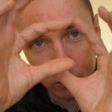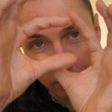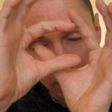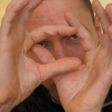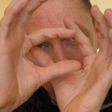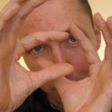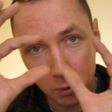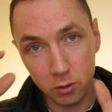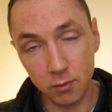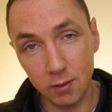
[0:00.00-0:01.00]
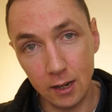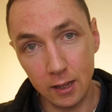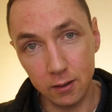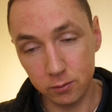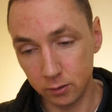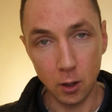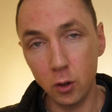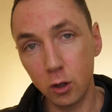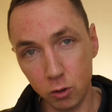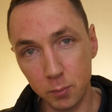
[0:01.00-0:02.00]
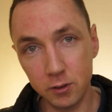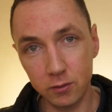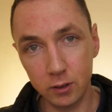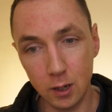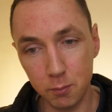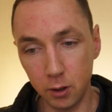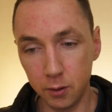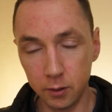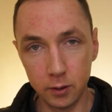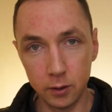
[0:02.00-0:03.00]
using the center part of the lens on a crop sensor camera.